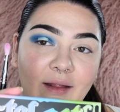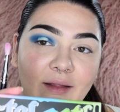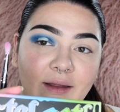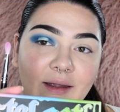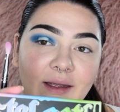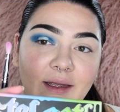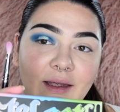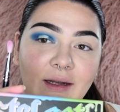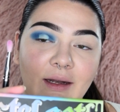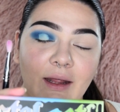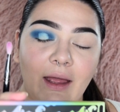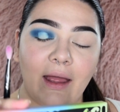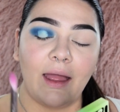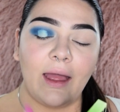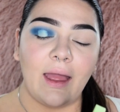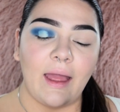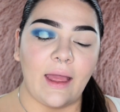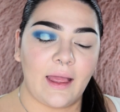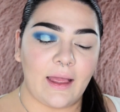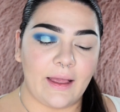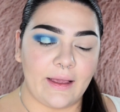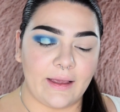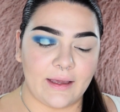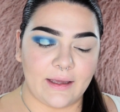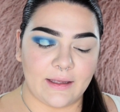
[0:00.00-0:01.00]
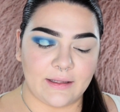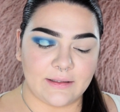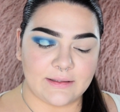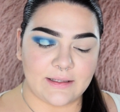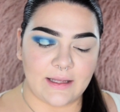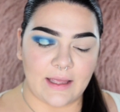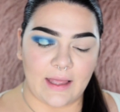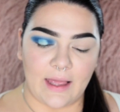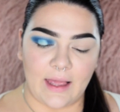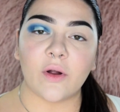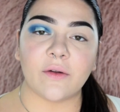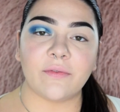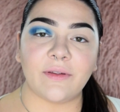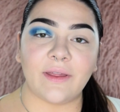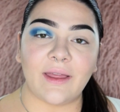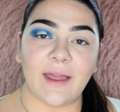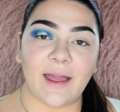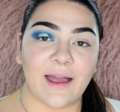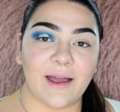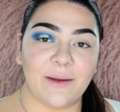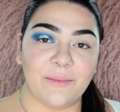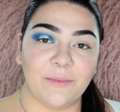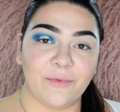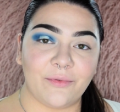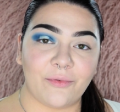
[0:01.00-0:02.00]
palette and a
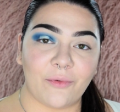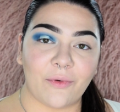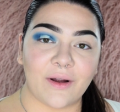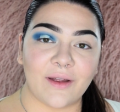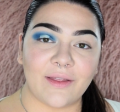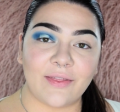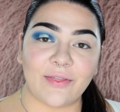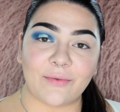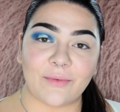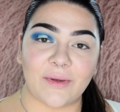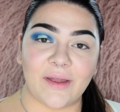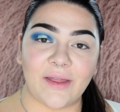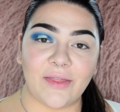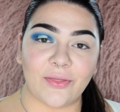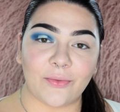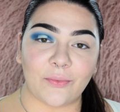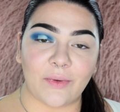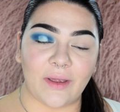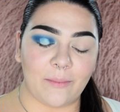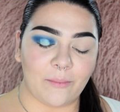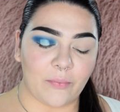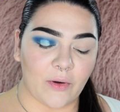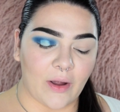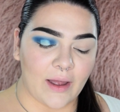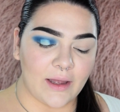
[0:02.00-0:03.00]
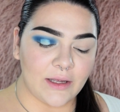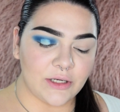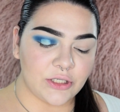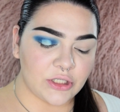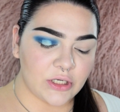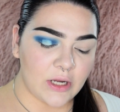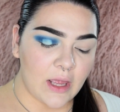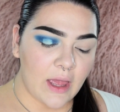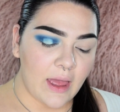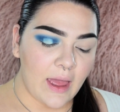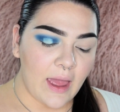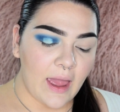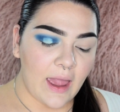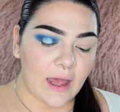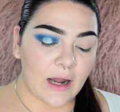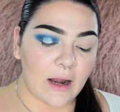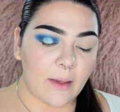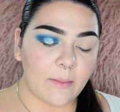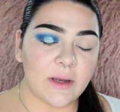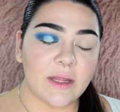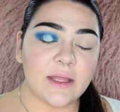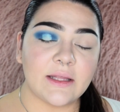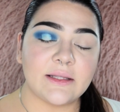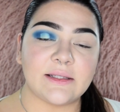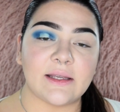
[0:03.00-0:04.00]
Morphe M433 brush,
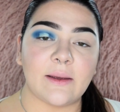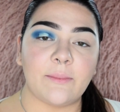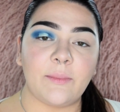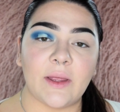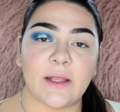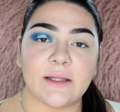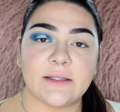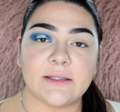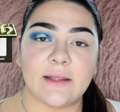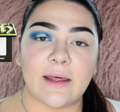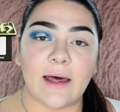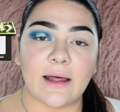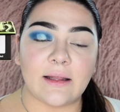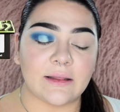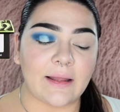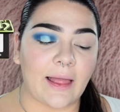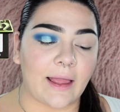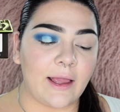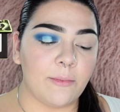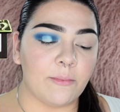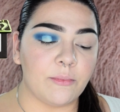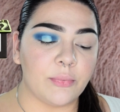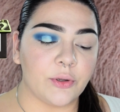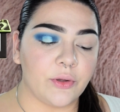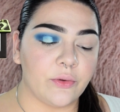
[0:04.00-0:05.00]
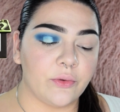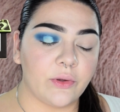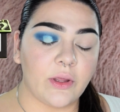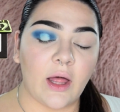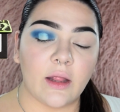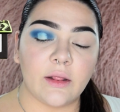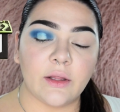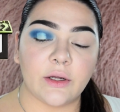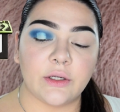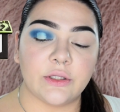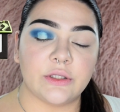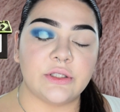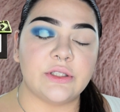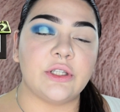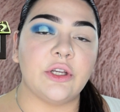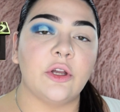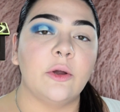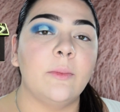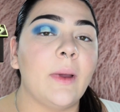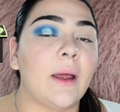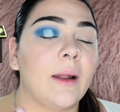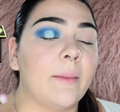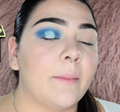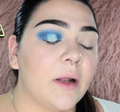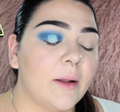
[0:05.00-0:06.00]
and I'm going to dip into that light blue color
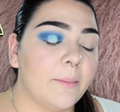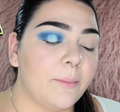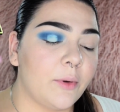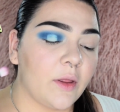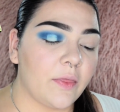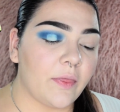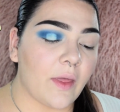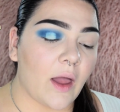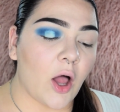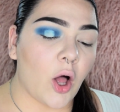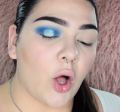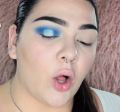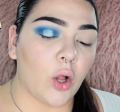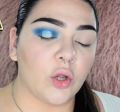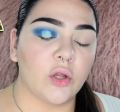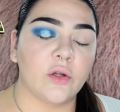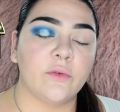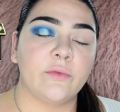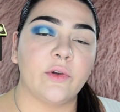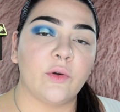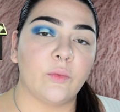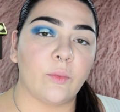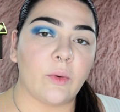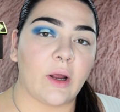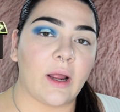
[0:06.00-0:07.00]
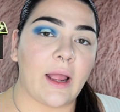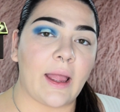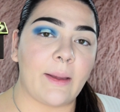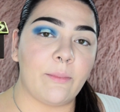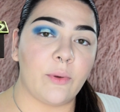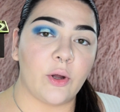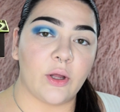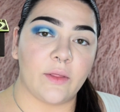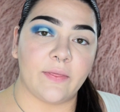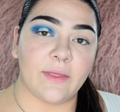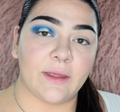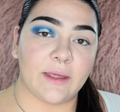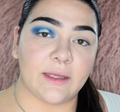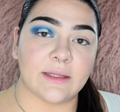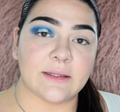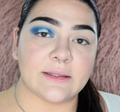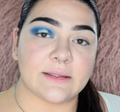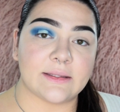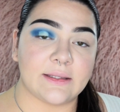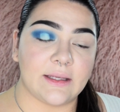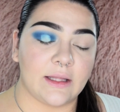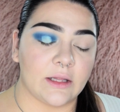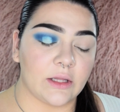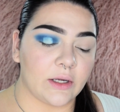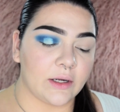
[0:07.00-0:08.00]
Doom and I'm going to put that all over where I put the
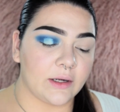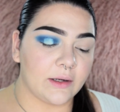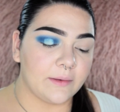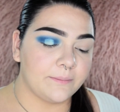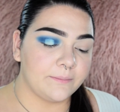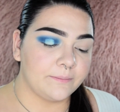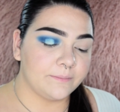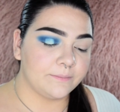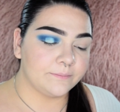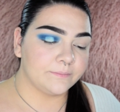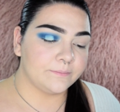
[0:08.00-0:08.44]
concealer.